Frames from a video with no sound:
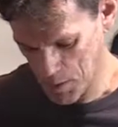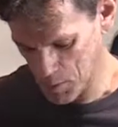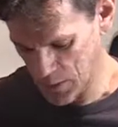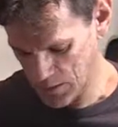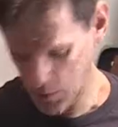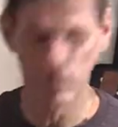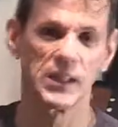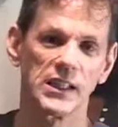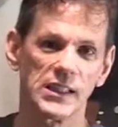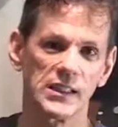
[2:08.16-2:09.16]
but to
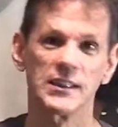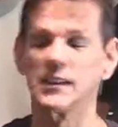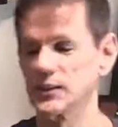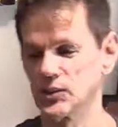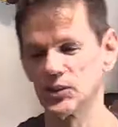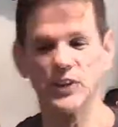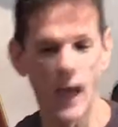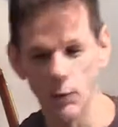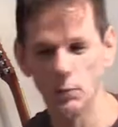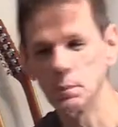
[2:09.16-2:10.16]
me, it's
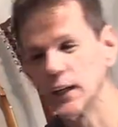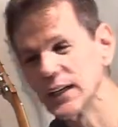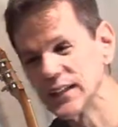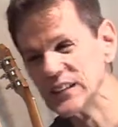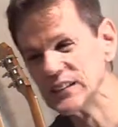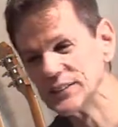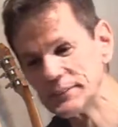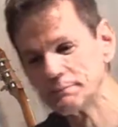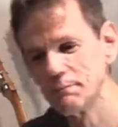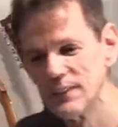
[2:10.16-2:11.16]
how it plays.
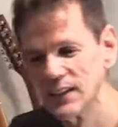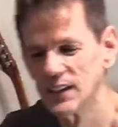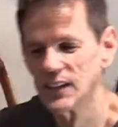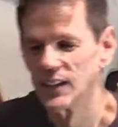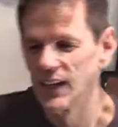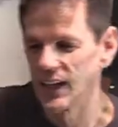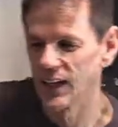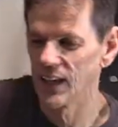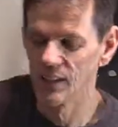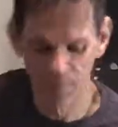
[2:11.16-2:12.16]

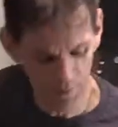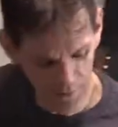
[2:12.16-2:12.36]
And